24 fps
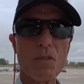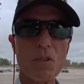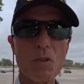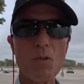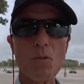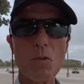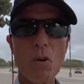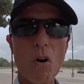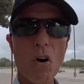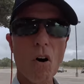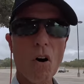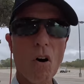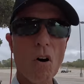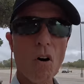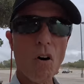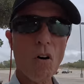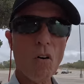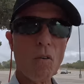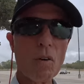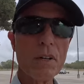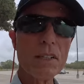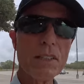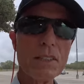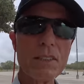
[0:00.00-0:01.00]
you
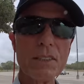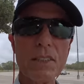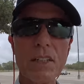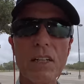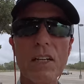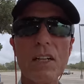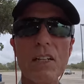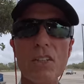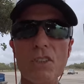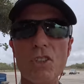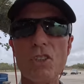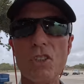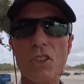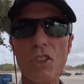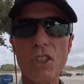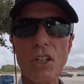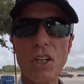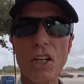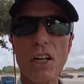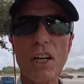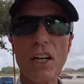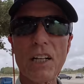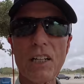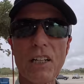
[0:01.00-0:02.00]
always
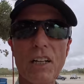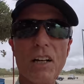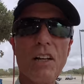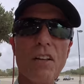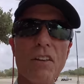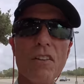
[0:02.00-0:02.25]
check